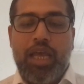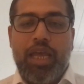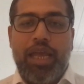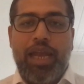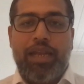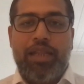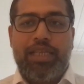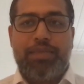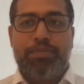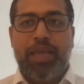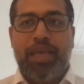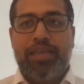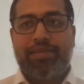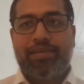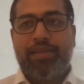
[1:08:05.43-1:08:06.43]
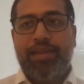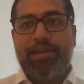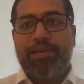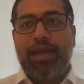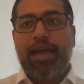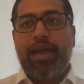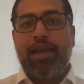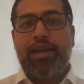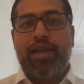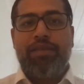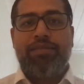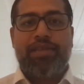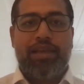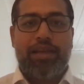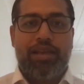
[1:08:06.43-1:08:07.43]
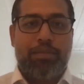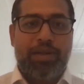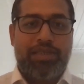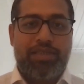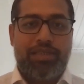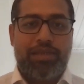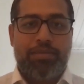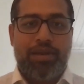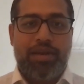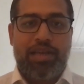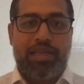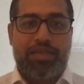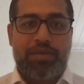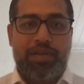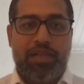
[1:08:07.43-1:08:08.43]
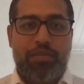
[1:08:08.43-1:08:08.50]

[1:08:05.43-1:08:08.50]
And this makes the entire life cycle a bit simpler as well.